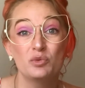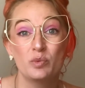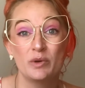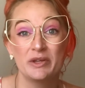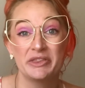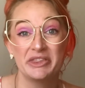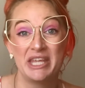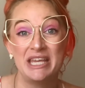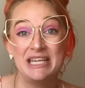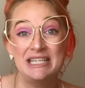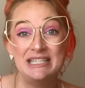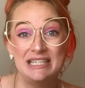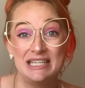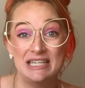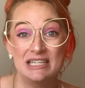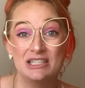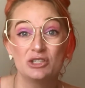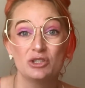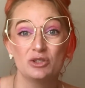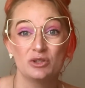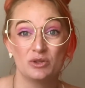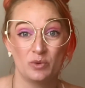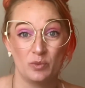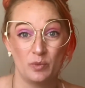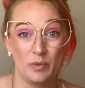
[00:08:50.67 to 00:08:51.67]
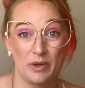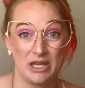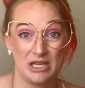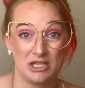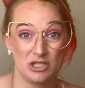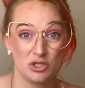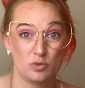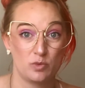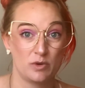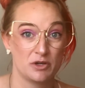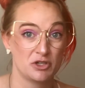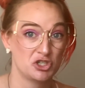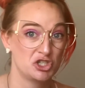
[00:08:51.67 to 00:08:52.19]
what they did to The
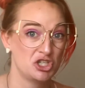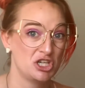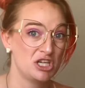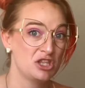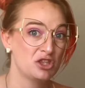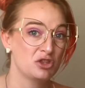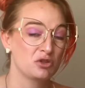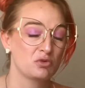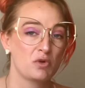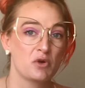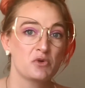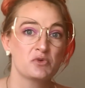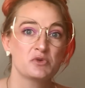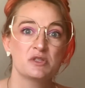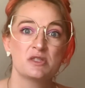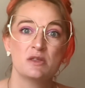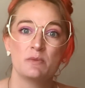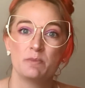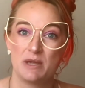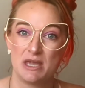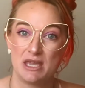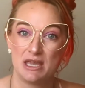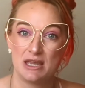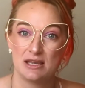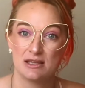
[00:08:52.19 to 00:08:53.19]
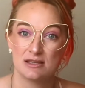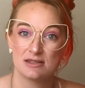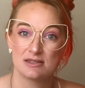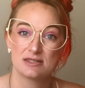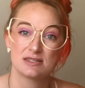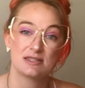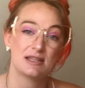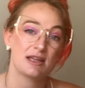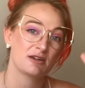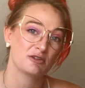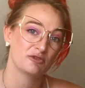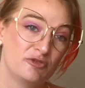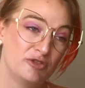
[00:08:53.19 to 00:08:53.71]
Witch, where she throws the beans.
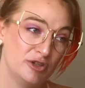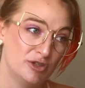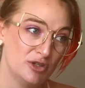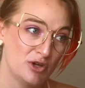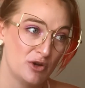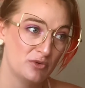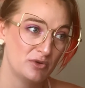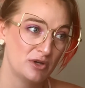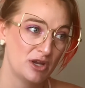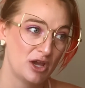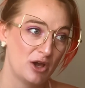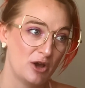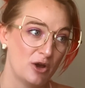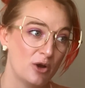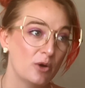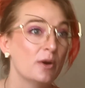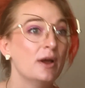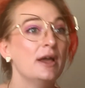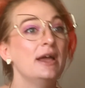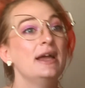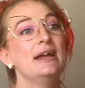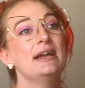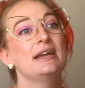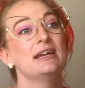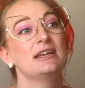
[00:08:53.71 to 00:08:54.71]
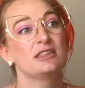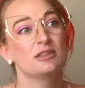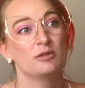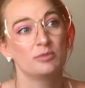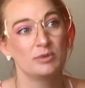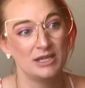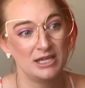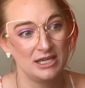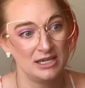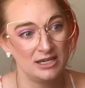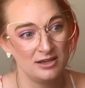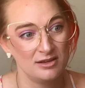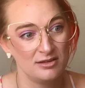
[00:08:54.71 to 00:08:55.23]
Now, if you don't know, in the
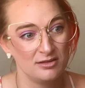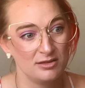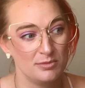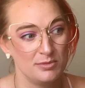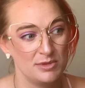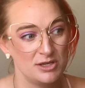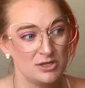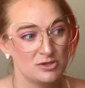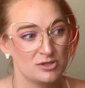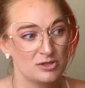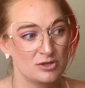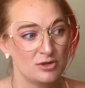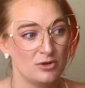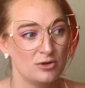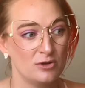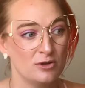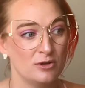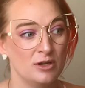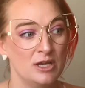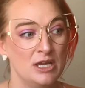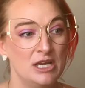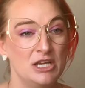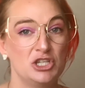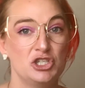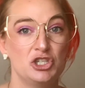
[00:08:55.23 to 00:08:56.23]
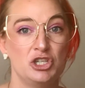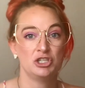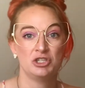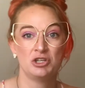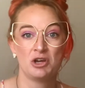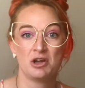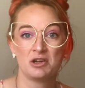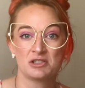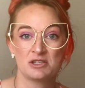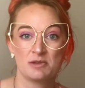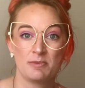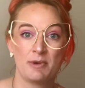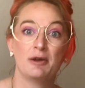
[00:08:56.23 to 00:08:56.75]
beginning of the musical, she
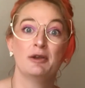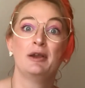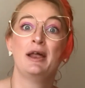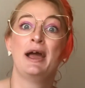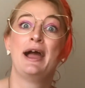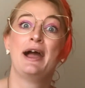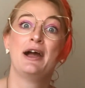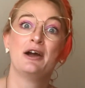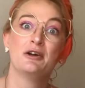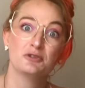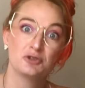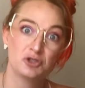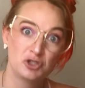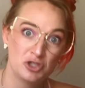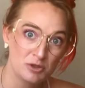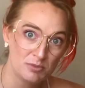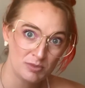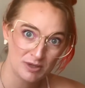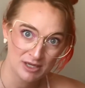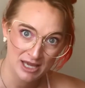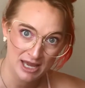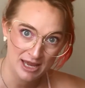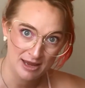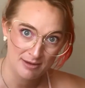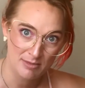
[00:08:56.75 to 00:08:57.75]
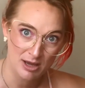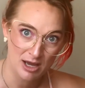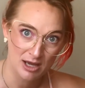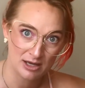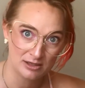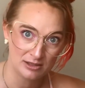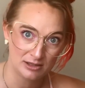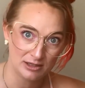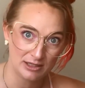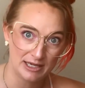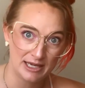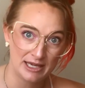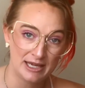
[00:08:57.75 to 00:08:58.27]
talks about how she became
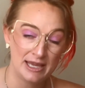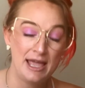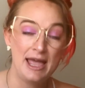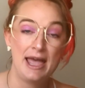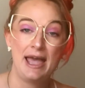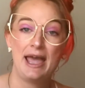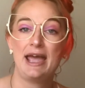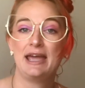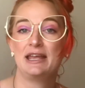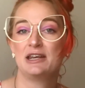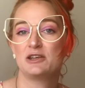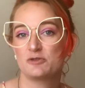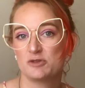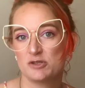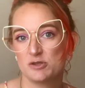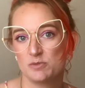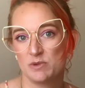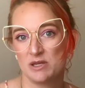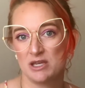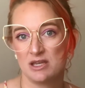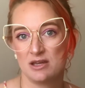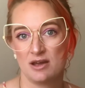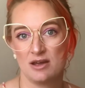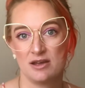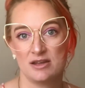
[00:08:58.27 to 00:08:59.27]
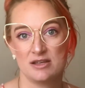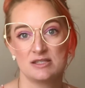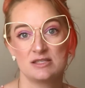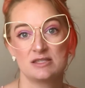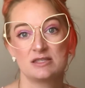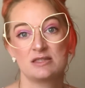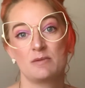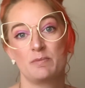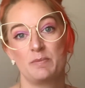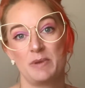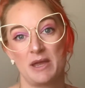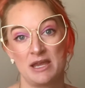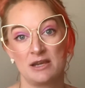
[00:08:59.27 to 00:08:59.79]
ugly, and it was because
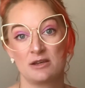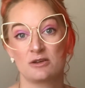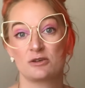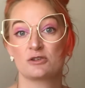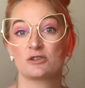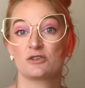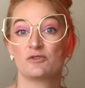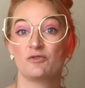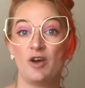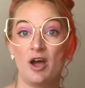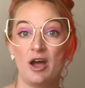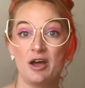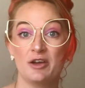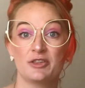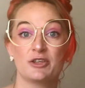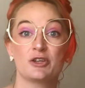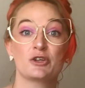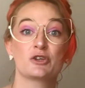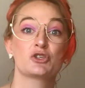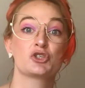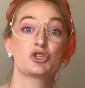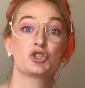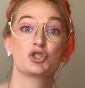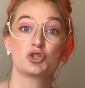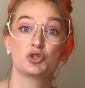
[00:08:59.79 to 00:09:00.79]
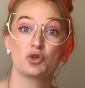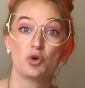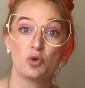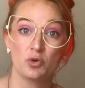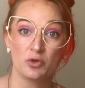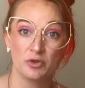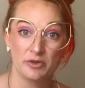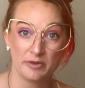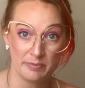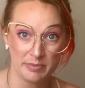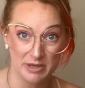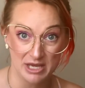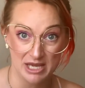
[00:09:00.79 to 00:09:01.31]
the baker's father stole
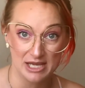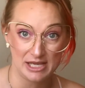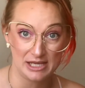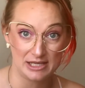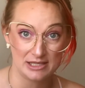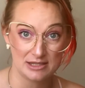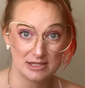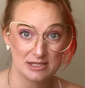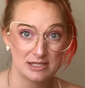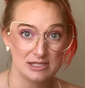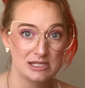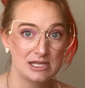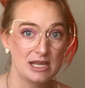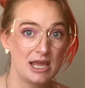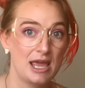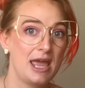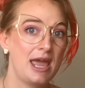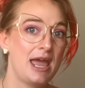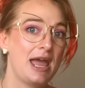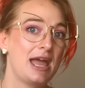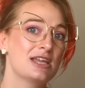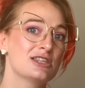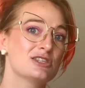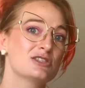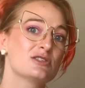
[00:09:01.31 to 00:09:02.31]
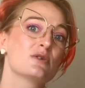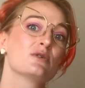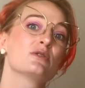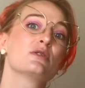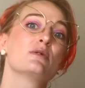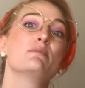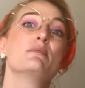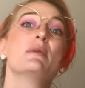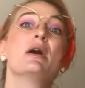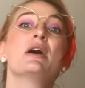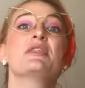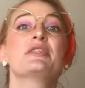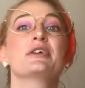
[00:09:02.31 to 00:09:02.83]
the beans. And so the
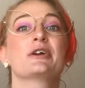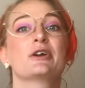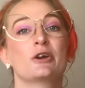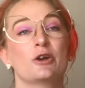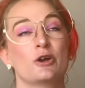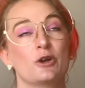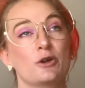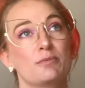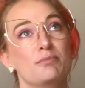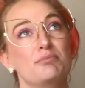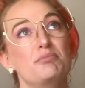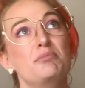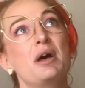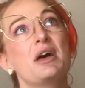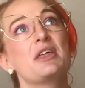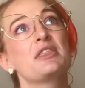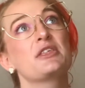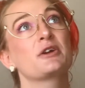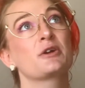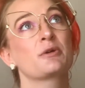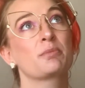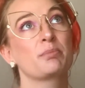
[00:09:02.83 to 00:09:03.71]
mother, her mother